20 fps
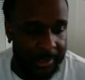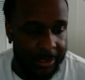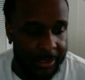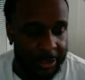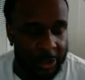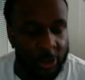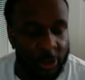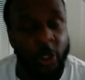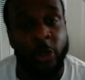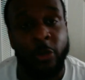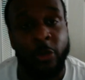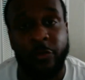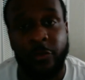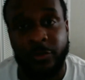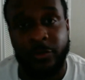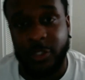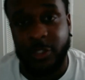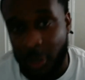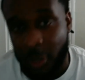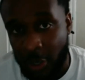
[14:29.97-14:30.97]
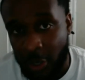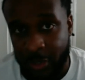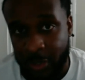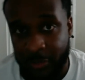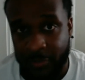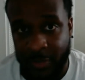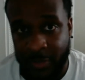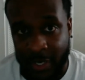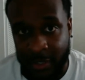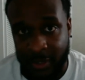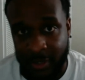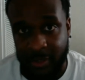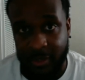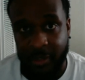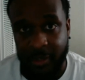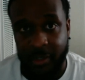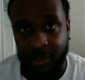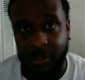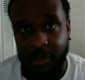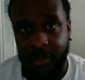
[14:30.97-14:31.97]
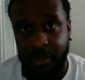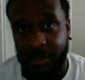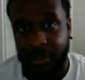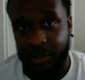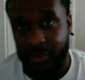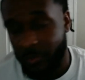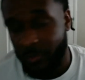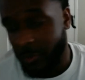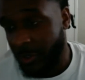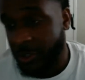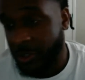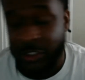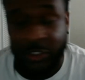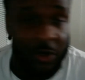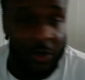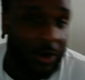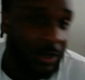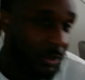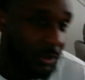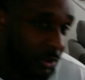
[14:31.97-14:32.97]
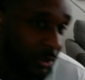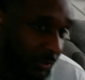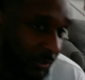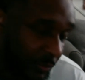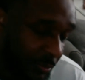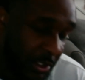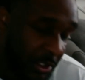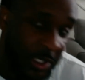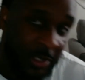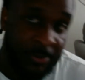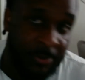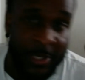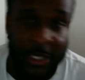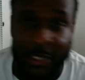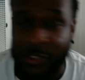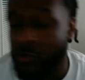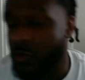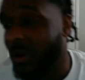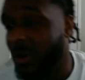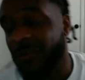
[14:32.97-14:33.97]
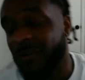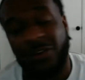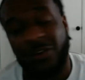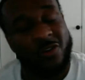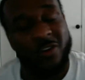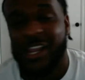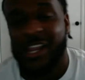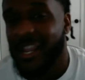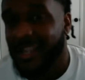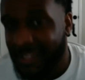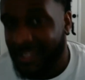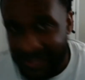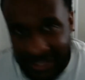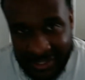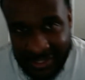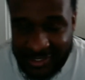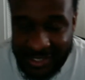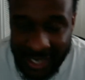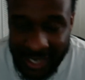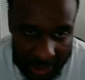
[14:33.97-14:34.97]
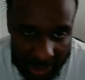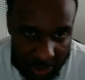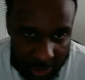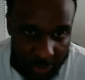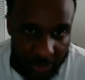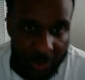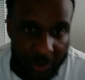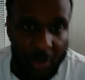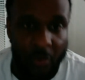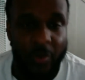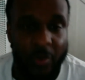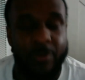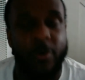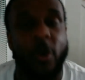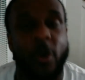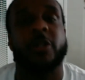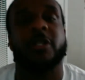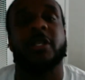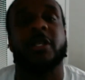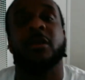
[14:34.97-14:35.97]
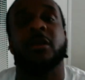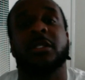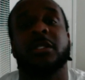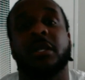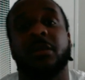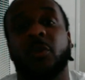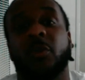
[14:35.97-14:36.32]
learned from Sakari, right? Whether Sakari learned it from GMS, whoever created this doctrine, we broke it down to him the